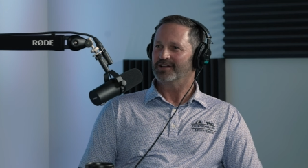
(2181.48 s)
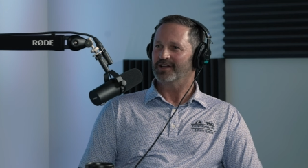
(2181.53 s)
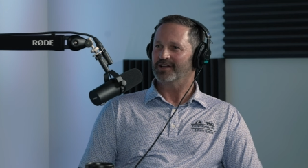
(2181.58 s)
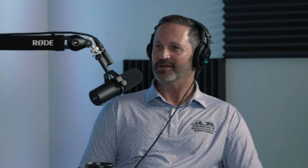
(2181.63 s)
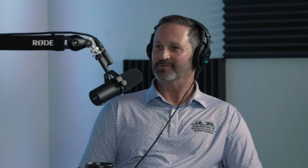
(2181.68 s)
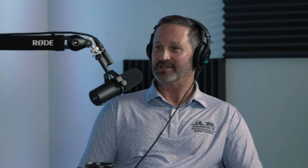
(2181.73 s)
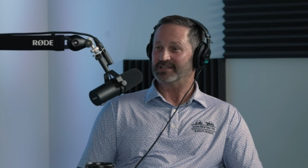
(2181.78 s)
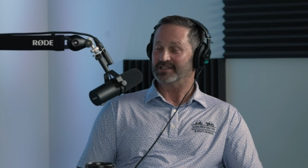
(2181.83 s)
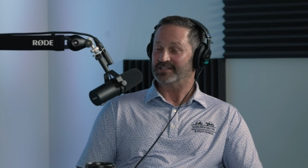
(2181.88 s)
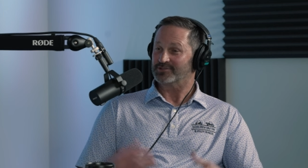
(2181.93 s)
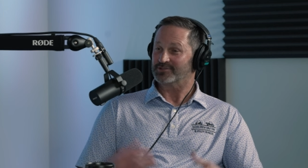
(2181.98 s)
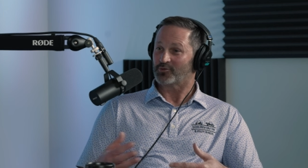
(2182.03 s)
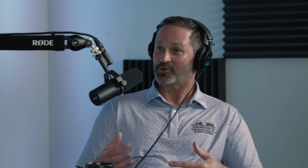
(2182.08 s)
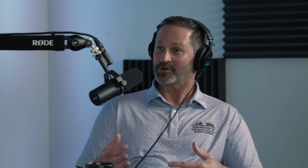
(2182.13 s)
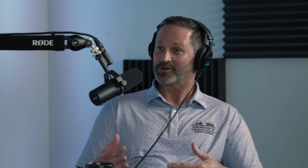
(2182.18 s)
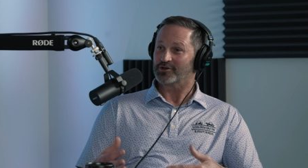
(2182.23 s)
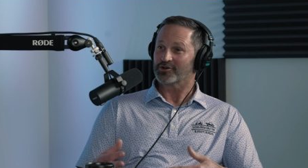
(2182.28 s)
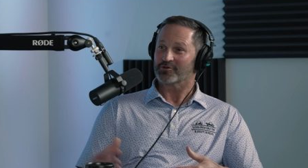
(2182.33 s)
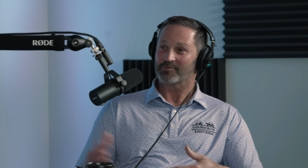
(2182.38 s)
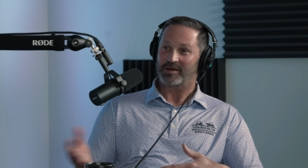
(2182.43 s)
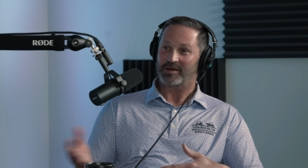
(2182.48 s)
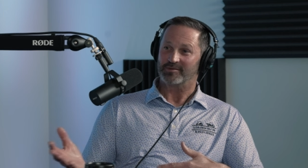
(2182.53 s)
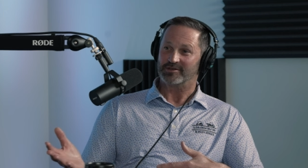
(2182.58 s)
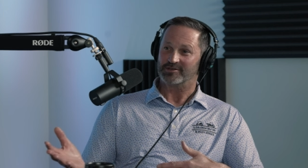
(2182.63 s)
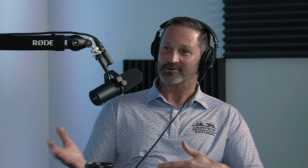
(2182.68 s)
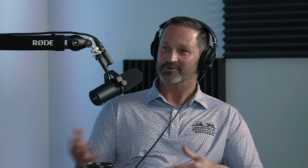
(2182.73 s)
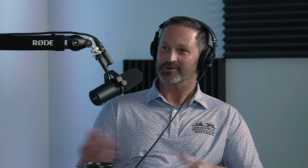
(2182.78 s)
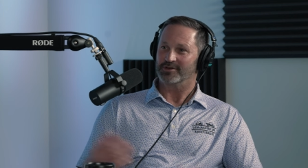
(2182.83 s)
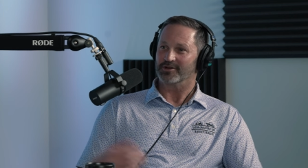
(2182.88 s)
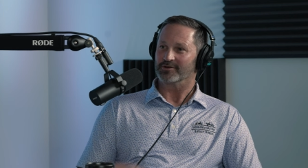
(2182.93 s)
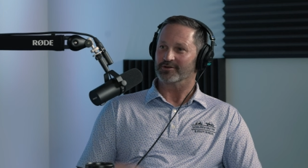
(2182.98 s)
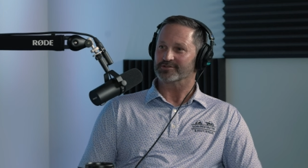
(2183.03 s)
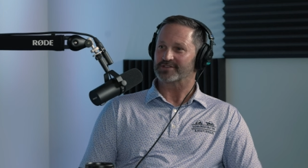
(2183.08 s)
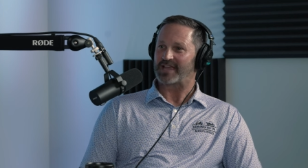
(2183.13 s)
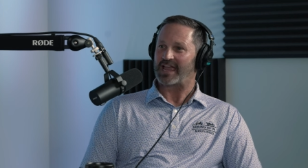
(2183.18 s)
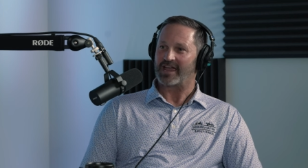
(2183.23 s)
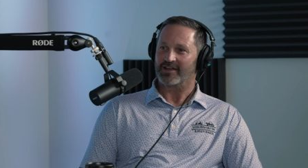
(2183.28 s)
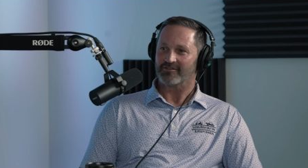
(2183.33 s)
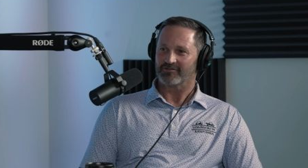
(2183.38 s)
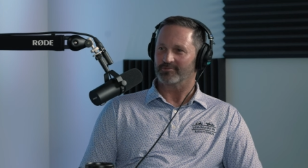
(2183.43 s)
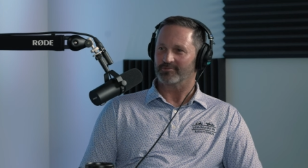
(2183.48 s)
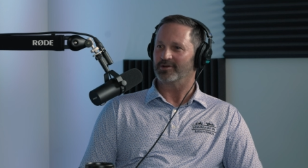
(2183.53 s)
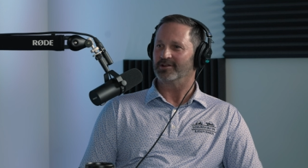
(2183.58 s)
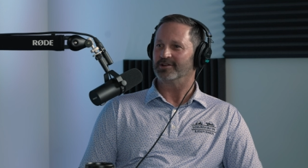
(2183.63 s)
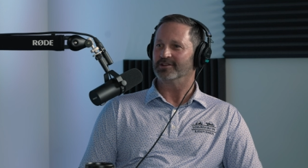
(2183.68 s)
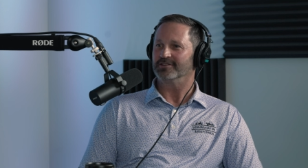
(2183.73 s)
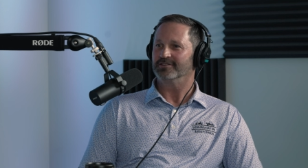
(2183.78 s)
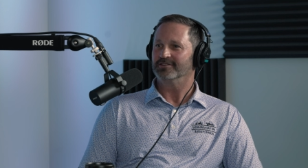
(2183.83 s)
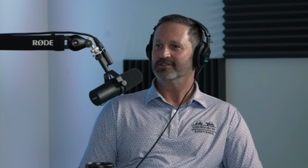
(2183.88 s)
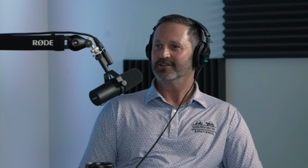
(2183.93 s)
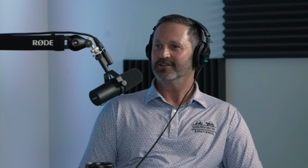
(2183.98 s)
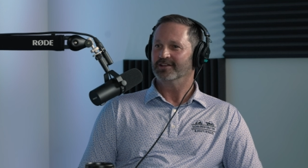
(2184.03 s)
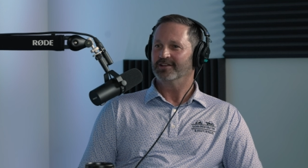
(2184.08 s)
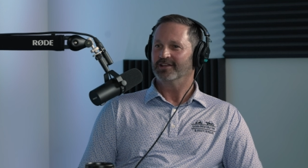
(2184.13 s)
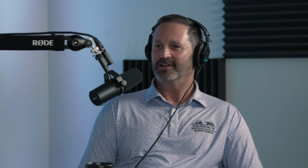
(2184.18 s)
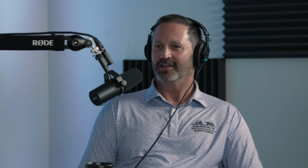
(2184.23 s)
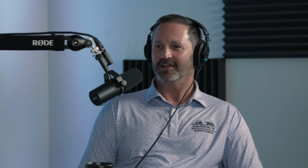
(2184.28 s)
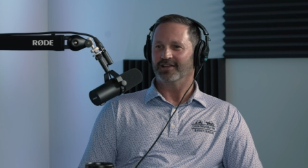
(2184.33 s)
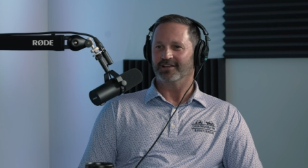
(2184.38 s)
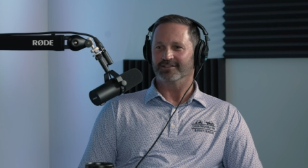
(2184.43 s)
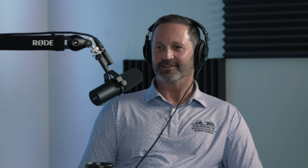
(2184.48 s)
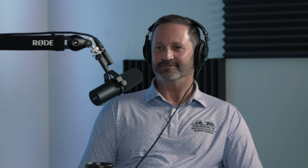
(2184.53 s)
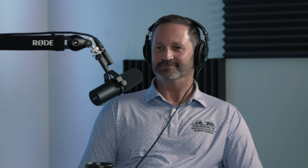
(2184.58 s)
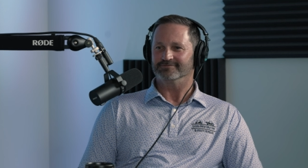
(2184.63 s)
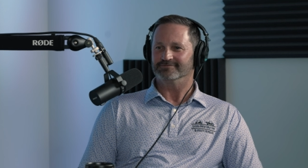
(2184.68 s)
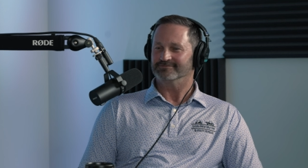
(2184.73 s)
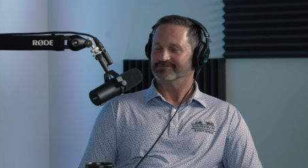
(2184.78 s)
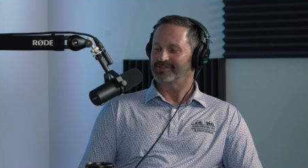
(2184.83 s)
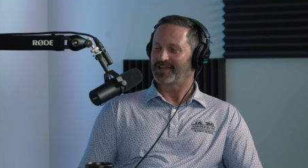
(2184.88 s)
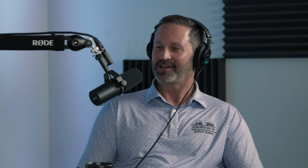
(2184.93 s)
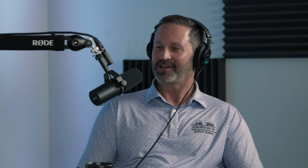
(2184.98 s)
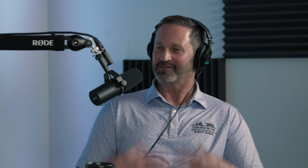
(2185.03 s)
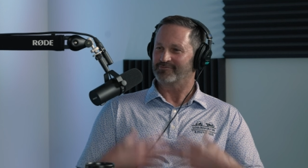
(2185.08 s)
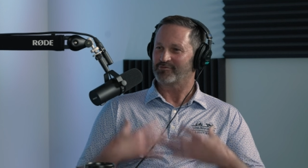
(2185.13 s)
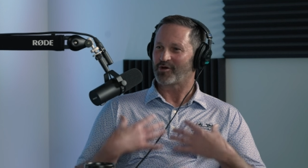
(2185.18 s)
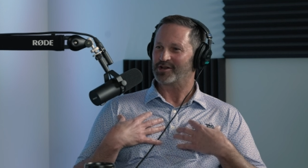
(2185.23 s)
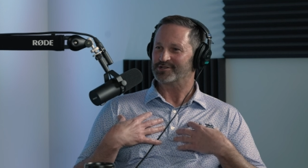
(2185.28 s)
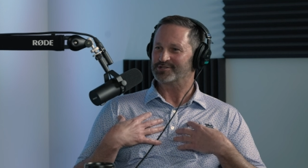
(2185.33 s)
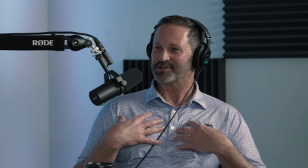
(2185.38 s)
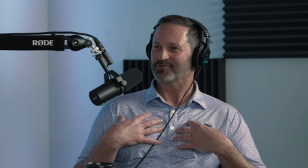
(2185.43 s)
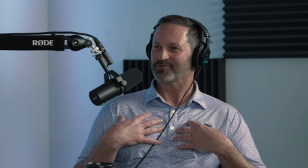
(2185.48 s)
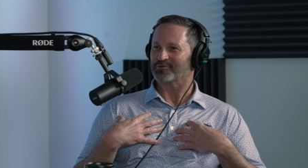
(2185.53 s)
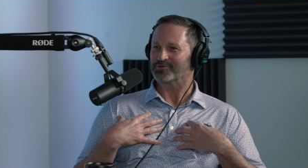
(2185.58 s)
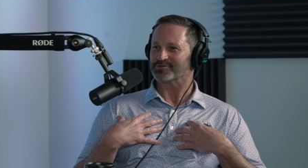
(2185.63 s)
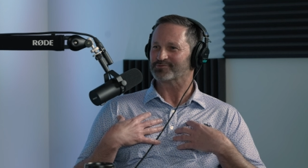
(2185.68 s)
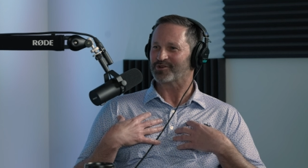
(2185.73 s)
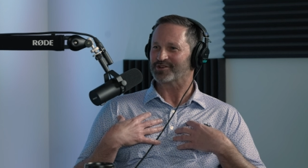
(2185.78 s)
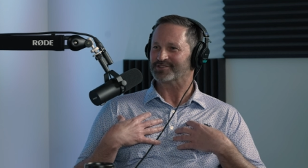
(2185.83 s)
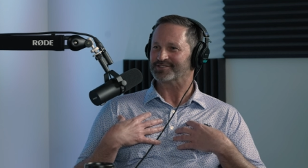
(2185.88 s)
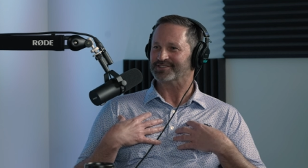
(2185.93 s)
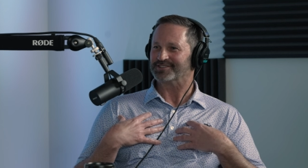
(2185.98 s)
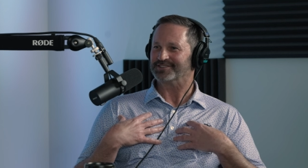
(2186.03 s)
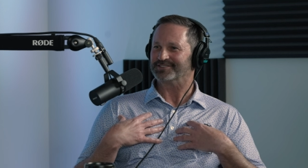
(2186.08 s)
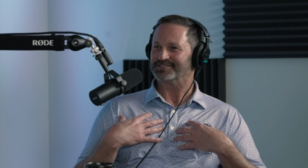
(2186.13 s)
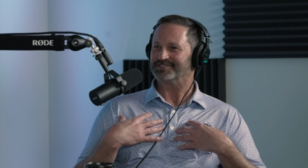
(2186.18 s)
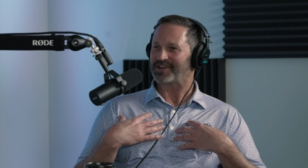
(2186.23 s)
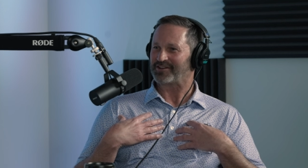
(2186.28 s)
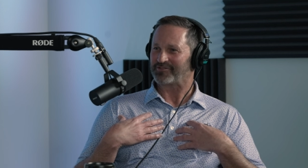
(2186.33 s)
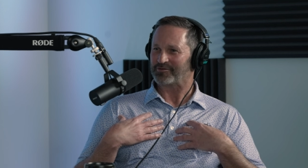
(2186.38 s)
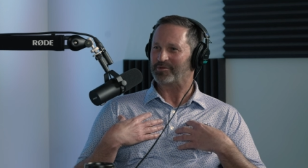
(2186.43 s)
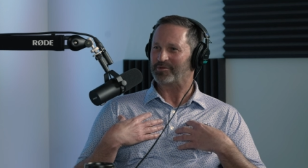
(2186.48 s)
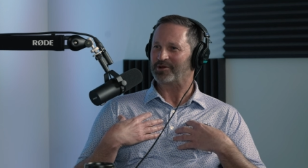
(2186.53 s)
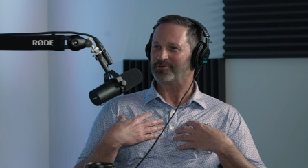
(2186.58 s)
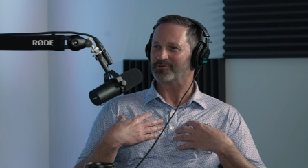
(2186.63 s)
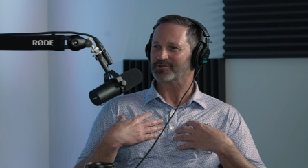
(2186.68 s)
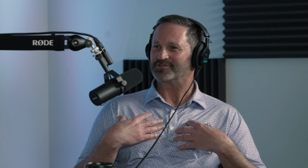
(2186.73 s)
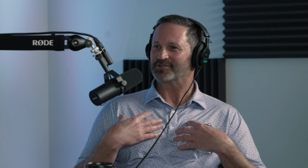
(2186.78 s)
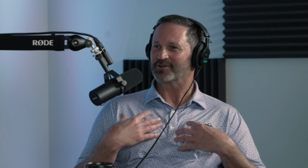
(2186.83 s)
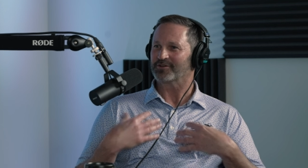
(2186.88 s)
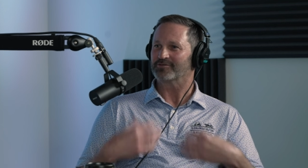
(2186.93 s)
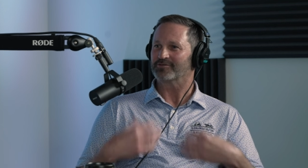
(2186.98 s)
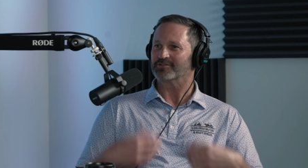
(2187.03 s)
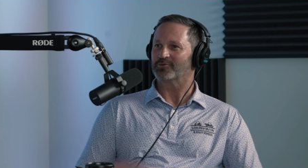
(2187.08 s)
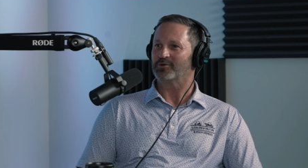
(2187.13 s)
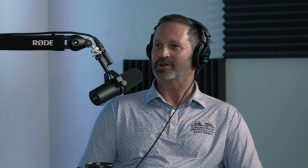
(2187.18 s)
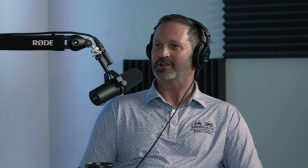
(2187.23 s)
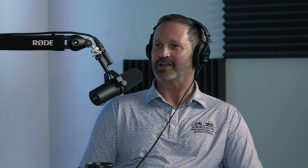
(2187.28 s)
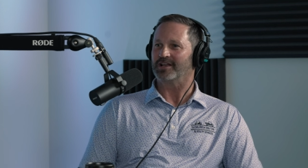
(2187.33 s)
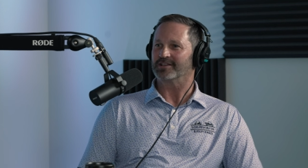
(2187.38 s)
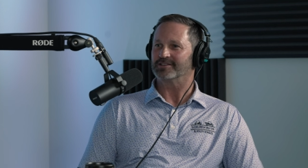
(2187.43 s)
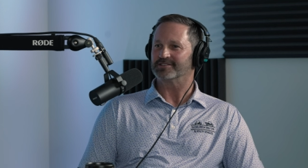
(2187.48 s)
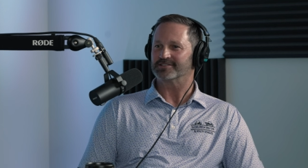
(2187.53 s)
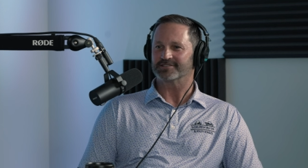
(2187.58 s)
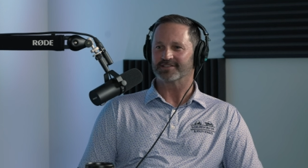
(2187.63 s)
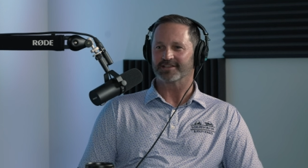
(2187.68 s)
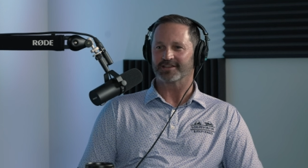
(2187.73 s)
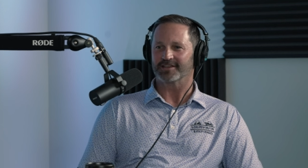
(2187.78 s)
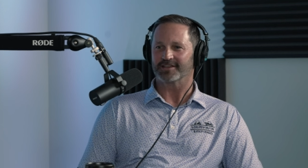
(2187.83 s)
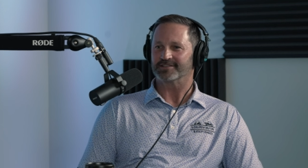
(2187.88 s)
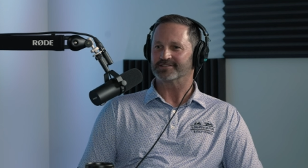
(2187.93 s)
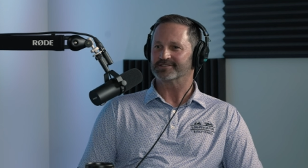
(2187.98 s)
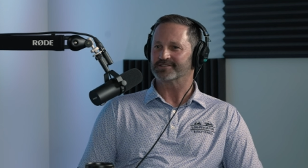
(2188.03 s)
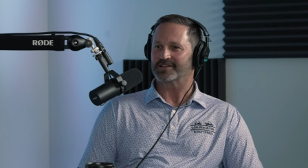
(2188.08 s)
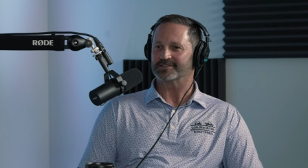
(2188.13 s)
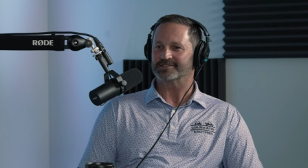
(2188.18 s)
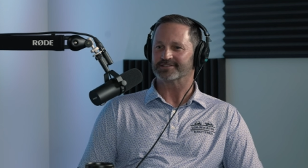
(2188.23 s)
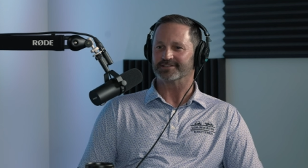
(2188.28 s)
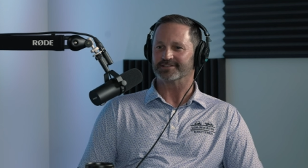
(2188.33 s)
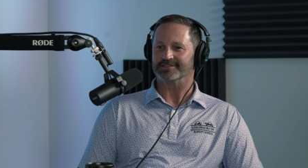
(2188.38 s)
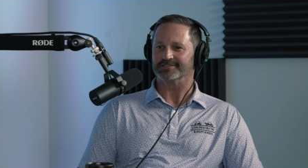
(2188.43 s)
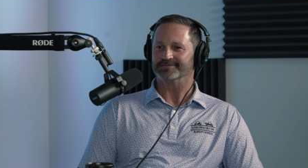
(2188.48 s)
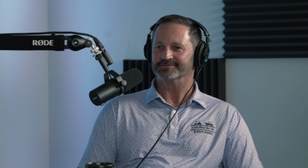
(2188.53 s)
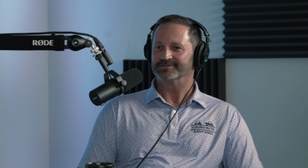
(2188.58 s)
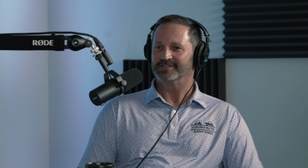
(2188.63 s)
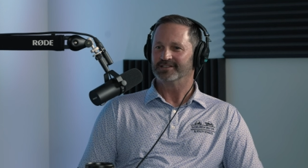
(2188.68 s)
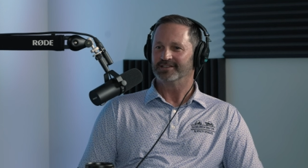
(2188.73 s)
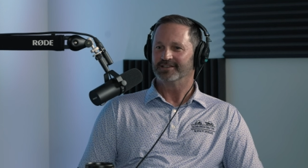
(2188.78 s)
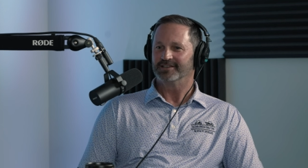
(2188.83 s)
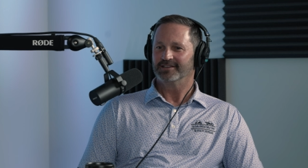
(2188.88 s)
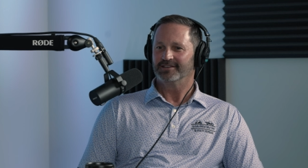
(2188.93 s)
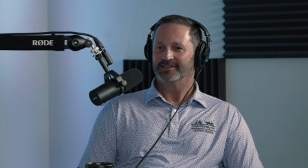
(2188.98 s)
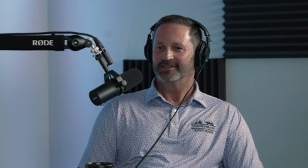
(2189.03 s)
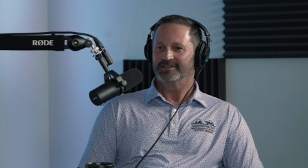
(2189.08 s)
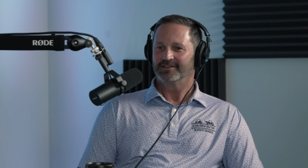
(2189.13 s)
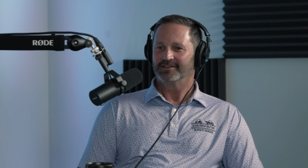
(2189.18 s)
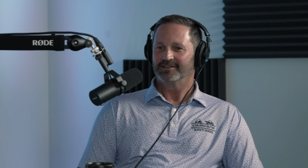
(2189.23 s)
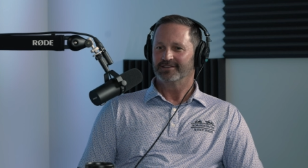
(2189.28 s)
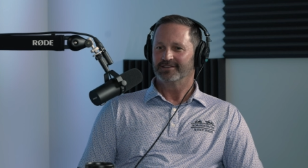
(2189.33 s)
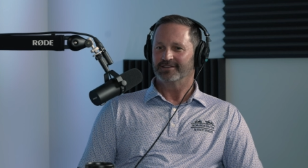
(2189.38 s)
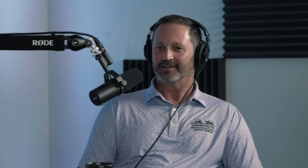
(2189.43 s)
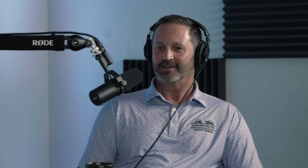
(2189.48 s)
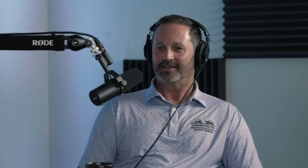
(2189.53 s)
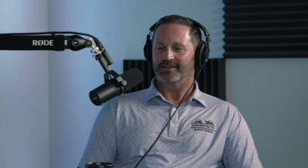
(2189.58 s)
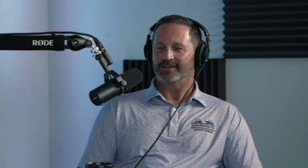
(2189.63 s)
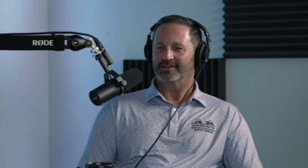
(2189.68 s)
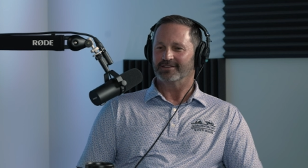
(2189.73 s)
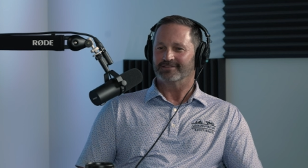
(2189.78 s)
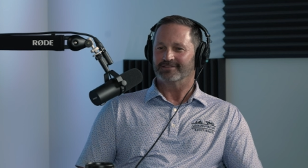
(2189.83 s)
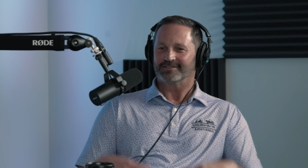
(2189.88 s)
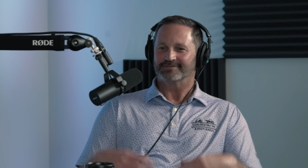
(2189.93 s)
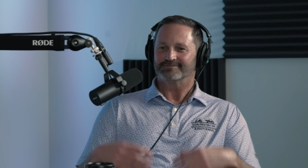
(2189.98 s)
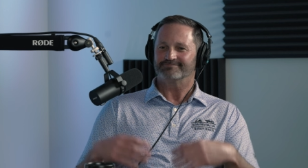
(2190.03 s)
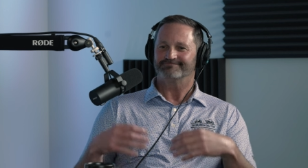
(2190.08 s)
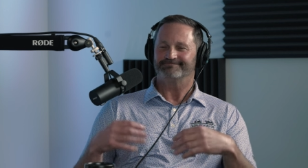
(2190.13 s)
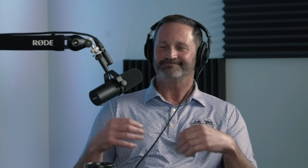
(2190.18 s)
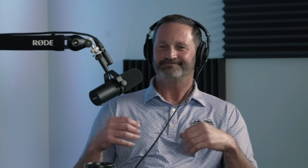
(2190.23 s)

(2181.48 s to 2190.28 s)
um, at least one year, maybe two years. Mm-hmm. Everybody." Mm-hmm. And hey, if Brian Cheever was president, everybody would serve as well. I just think it's such a, a, a